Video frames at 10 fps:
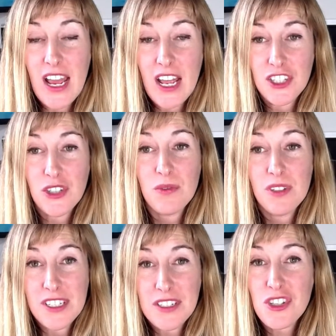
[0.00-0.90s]
and you
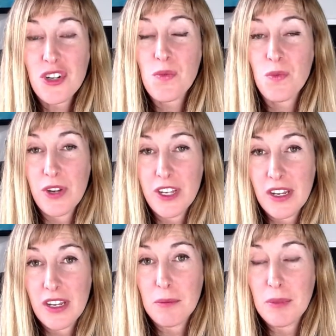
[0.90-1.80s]
need to read
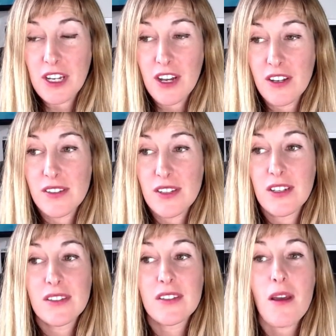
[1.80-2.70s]
it because
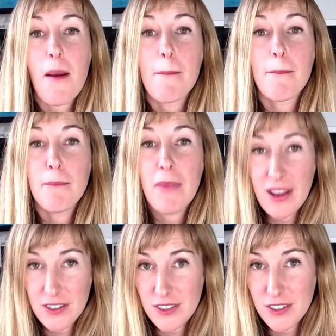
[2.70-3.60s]
it's
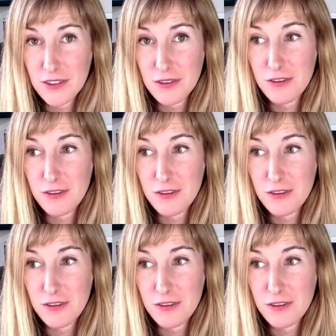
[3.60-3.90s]
massive.